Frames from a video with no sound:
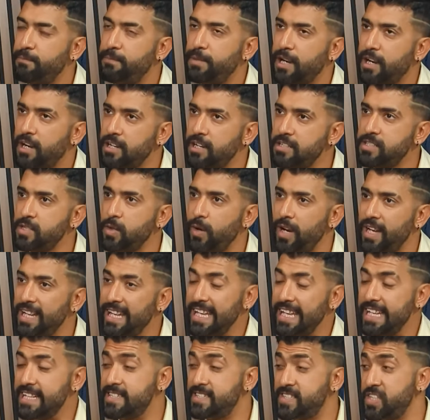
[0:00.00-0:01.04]
Because you
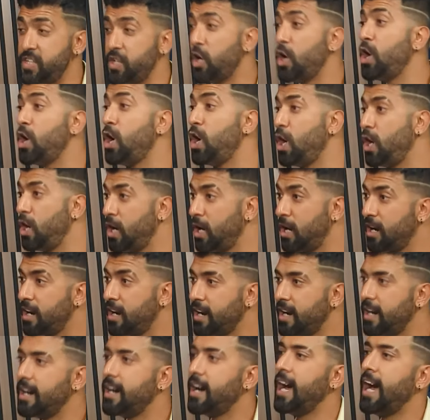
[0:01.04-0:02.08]
had easier
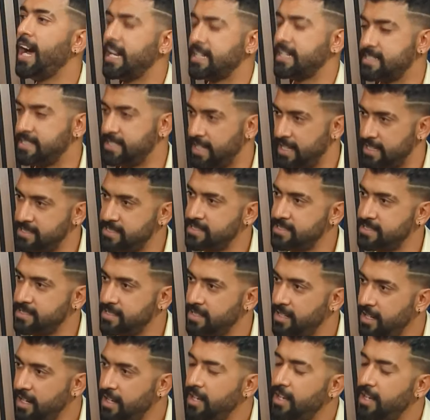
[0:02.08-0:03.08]
access